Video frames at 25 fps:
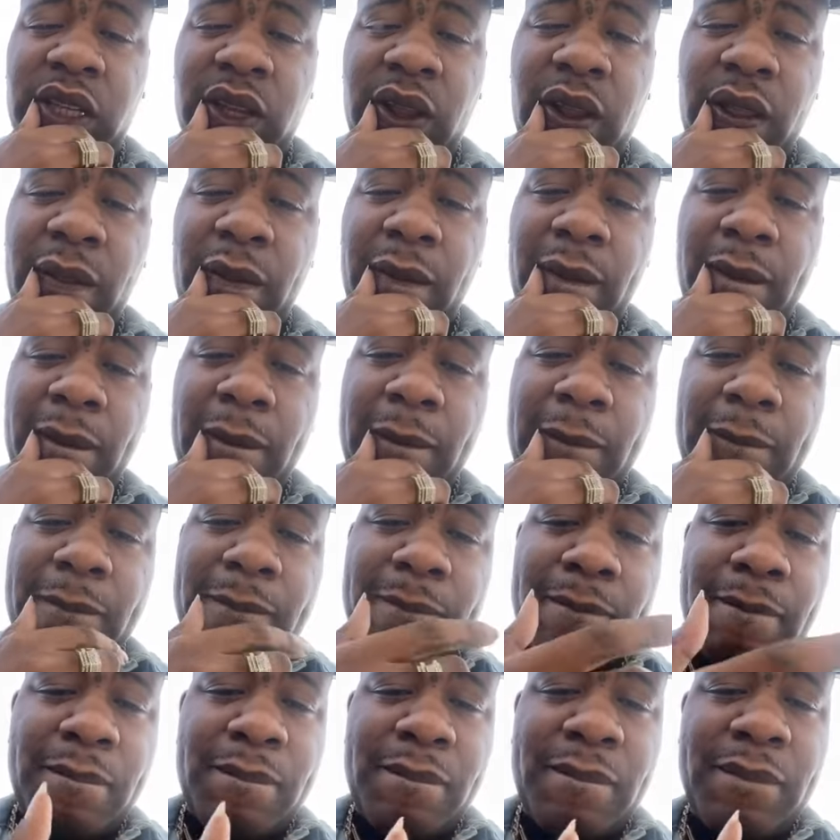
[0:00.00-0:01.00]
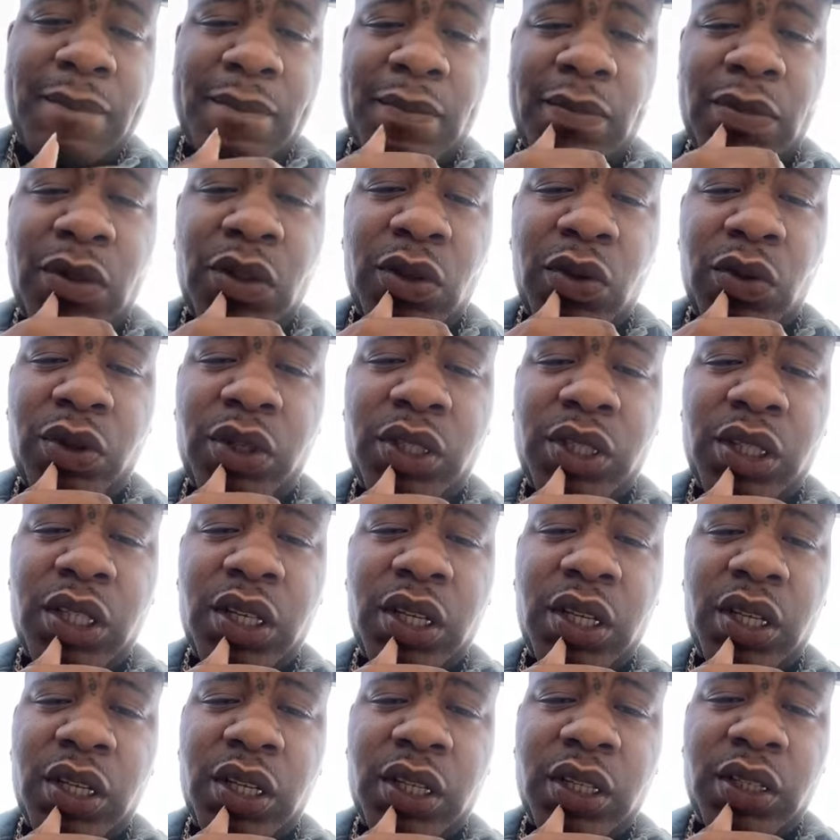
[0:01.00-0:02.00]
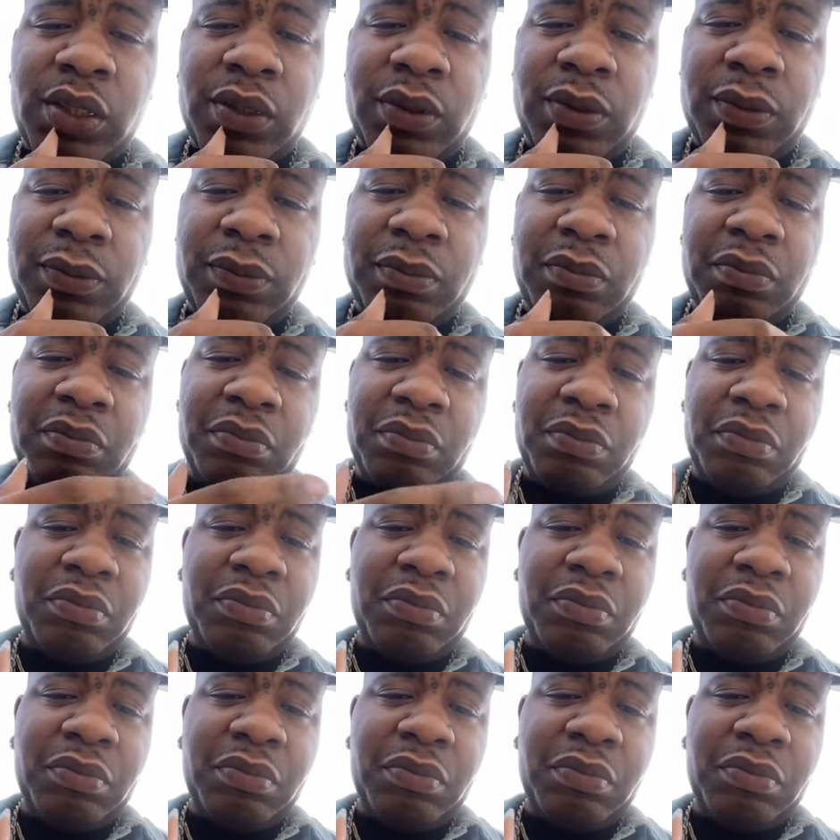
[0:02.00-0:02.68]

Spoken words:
energy, you know what I'm saying?